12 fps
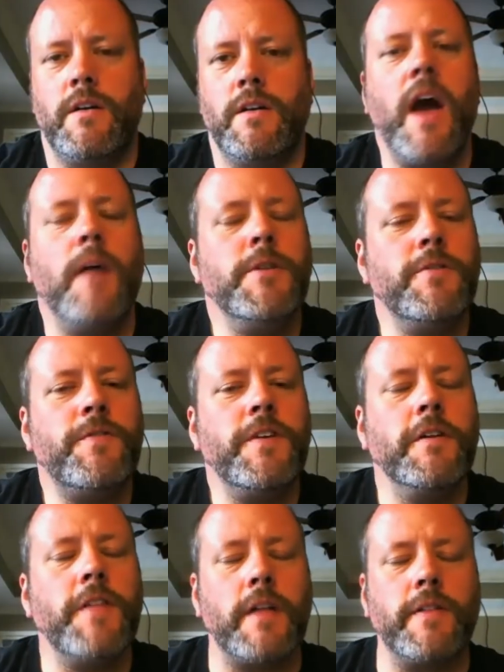yeah. I mean, you
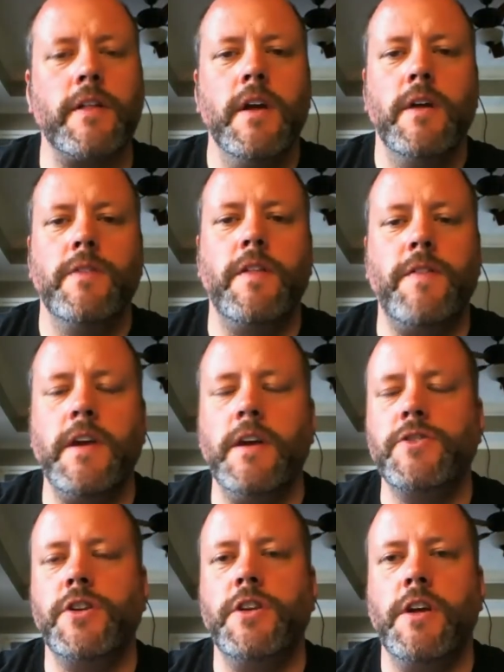feel that that the
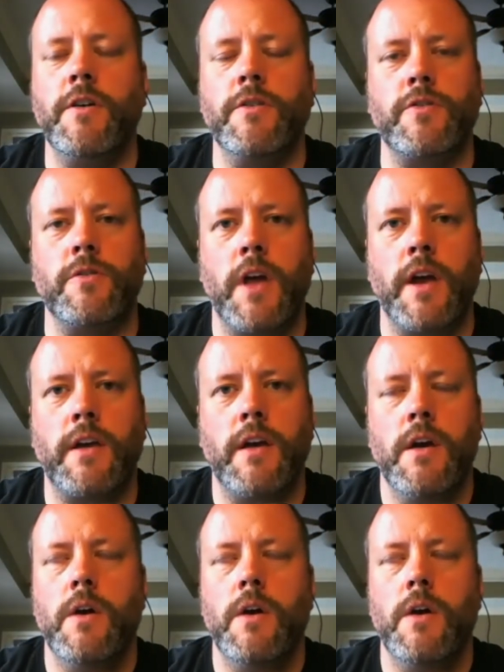engineers are like